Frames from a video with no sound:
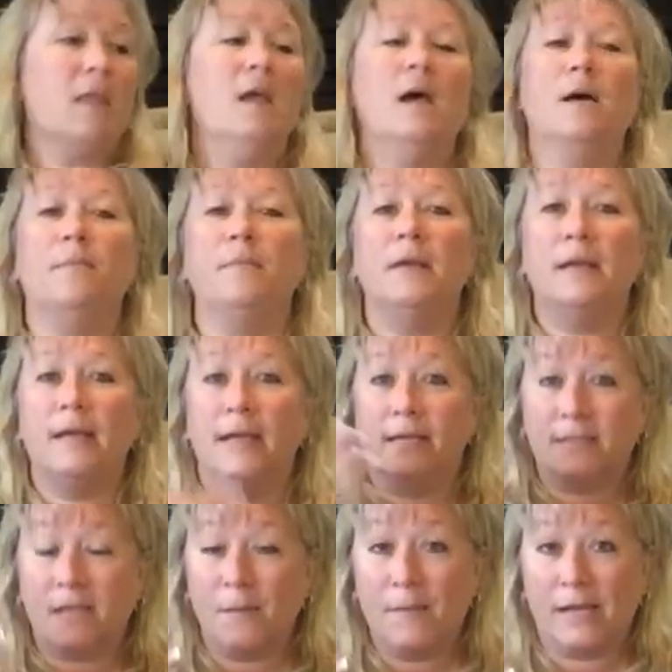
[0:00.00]
um,
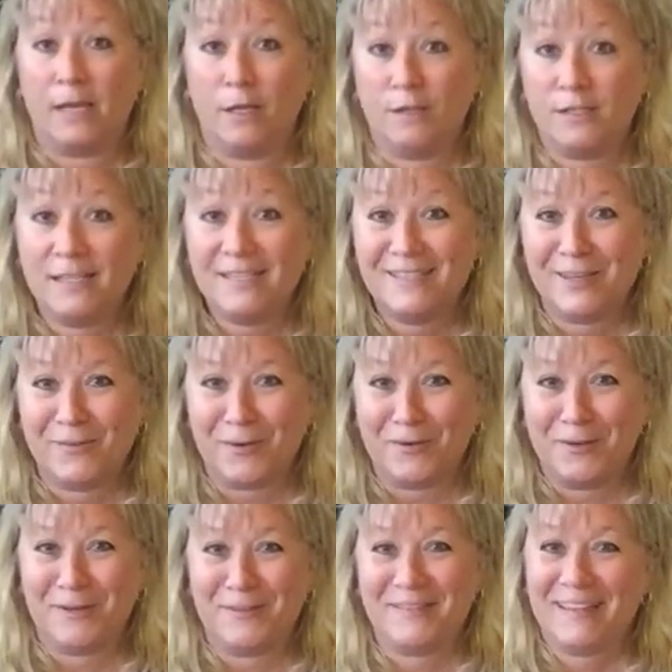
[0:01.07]
it's not making you sneeze anymore
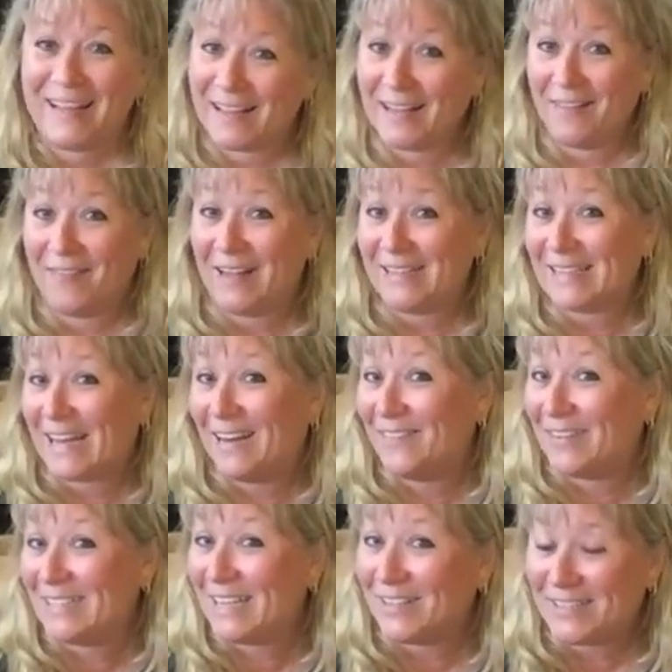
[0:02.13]
when you use it. And that's kind of
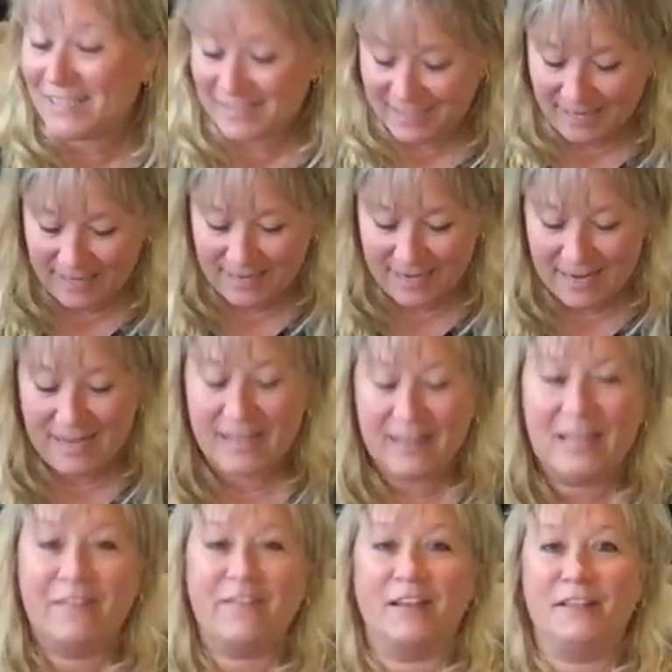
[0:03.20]
a telltale sign.
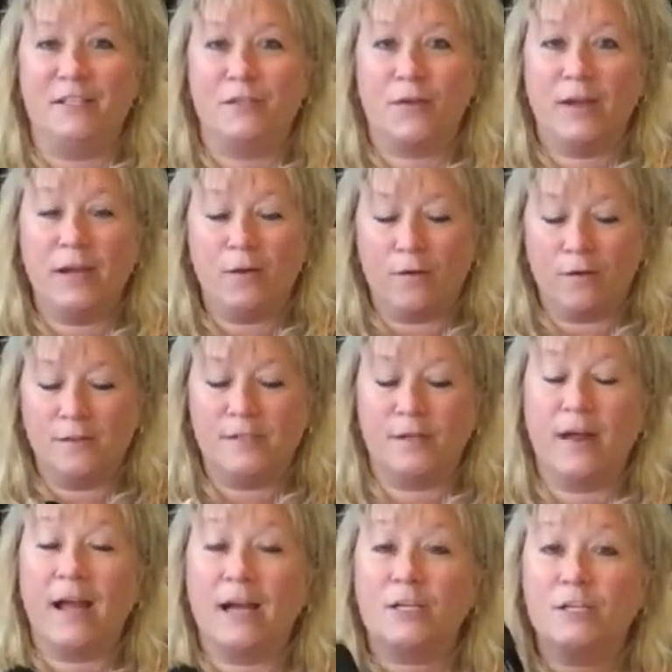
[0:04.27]
We've got these great holes that
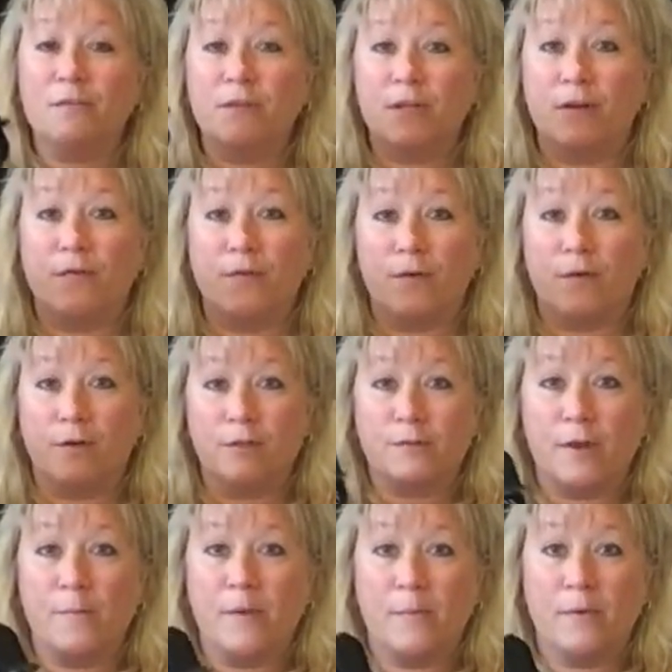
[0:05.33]
are actually really good for coarse
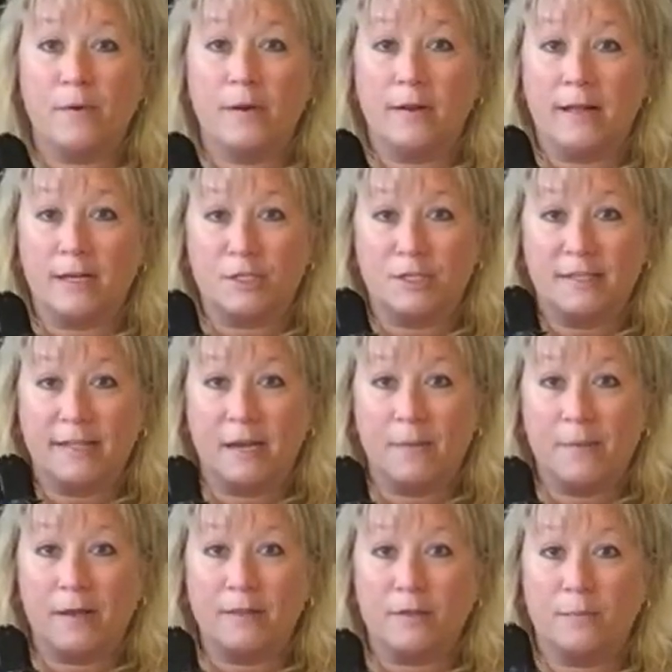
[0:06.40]
ground pepper. It'll actually let
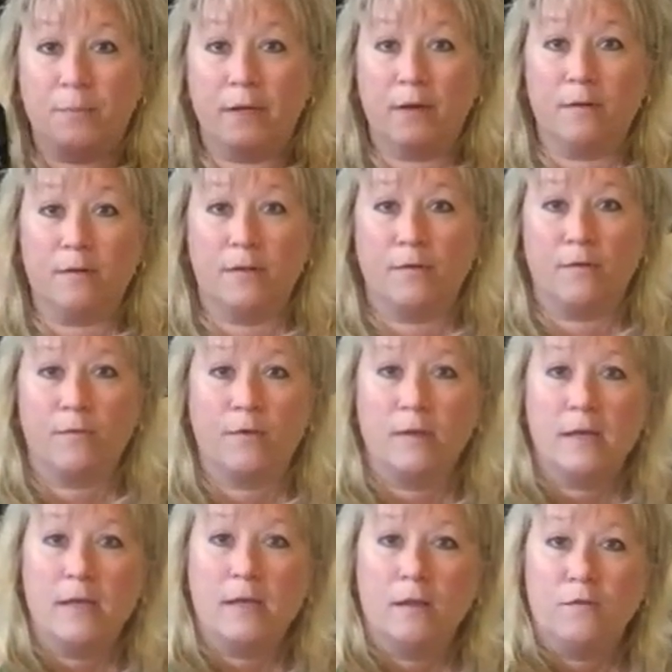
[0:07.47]
them out. They're bigger than
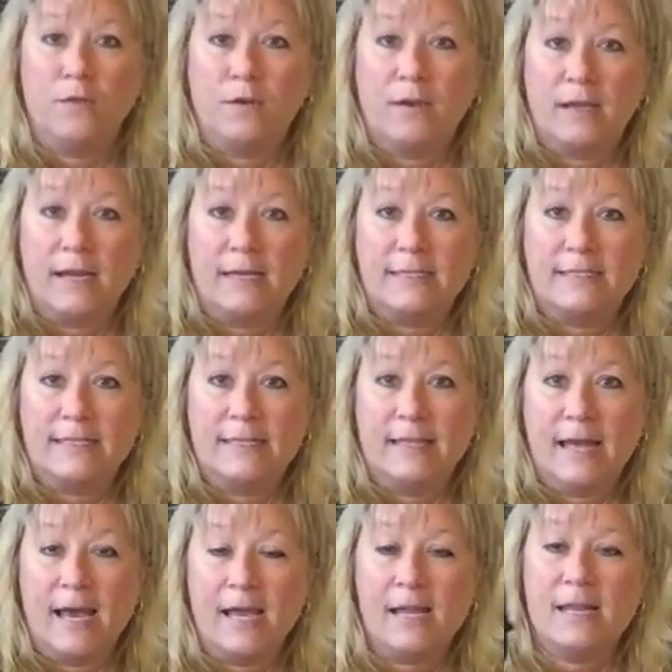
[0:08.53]
normal. You can kind of see
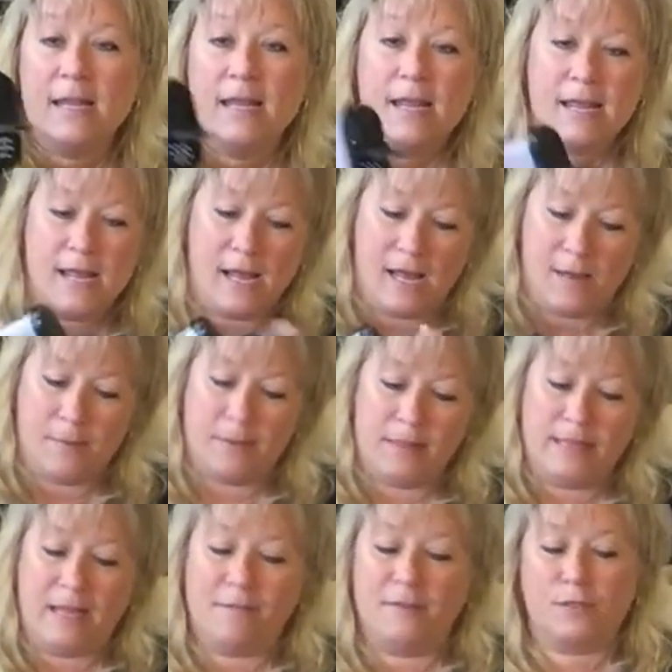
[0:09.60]
that. Um, and
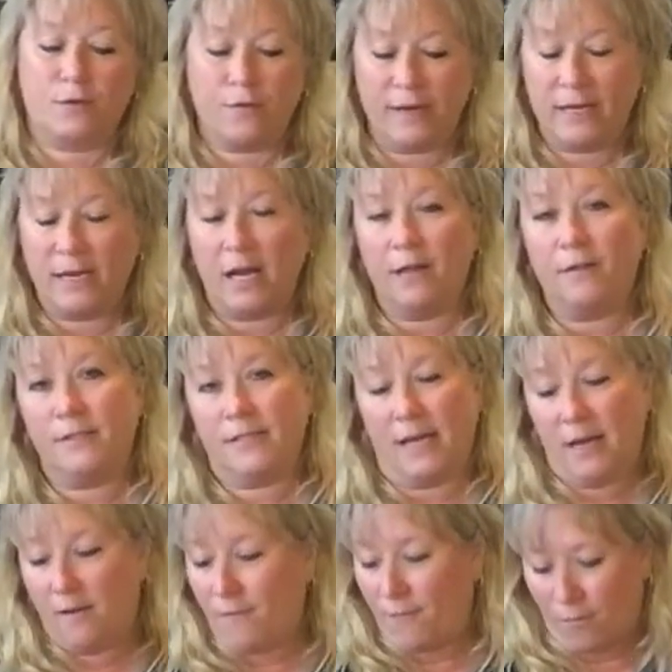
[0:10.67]
they have this great other
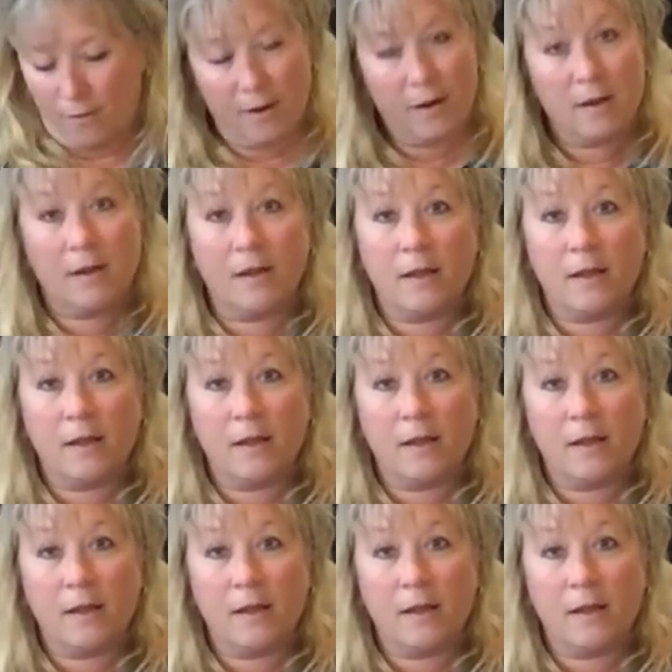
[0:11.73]
side for,